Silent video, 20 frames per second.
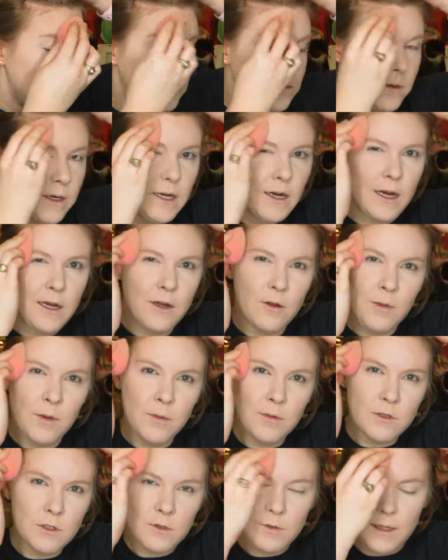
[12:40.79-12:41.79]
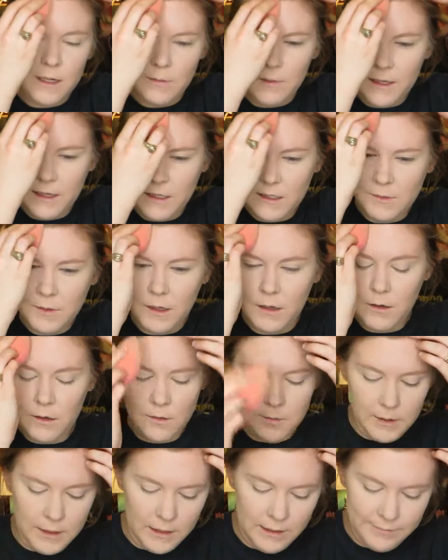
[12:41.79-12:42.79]
swear by this
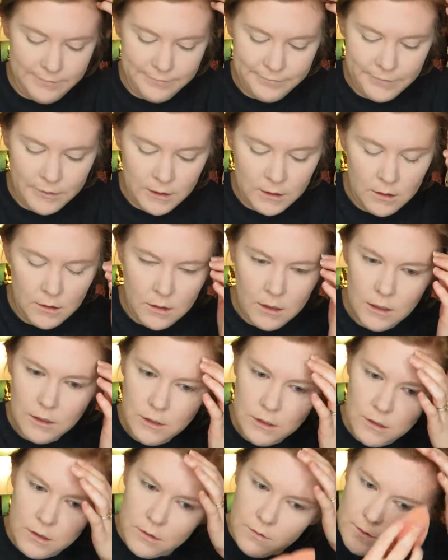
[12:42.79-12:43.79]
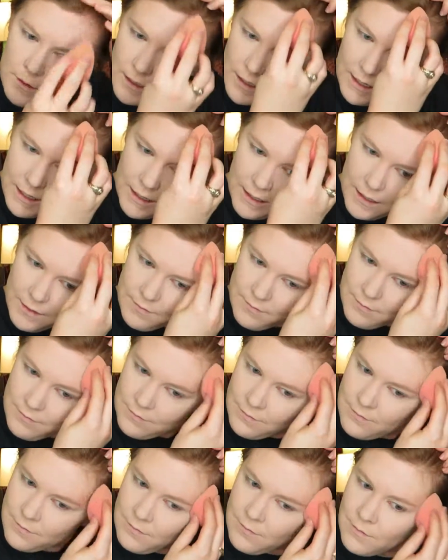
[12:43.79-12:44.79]
powder, but I just don't really get it.
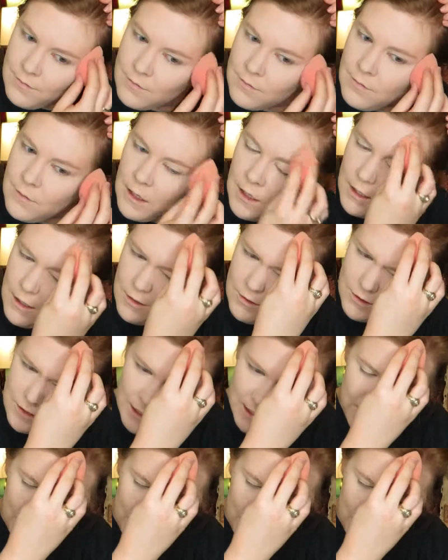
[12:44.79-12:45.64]
I used